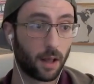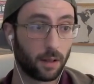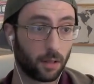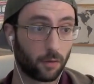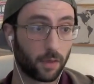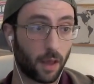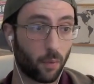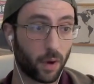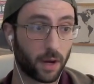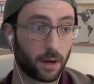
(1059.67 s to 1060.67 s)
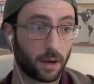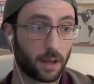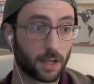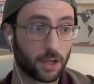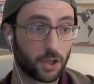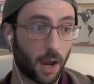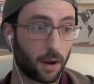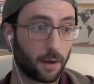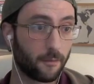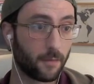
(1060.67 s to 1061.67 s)
look for that wink in the chat,
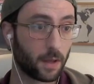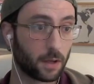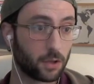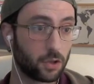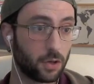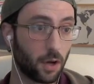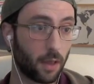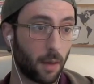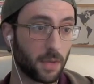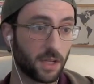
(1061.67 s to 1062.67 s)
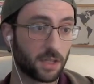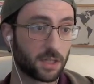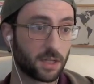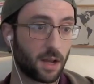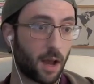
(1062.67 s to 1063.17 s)
because that means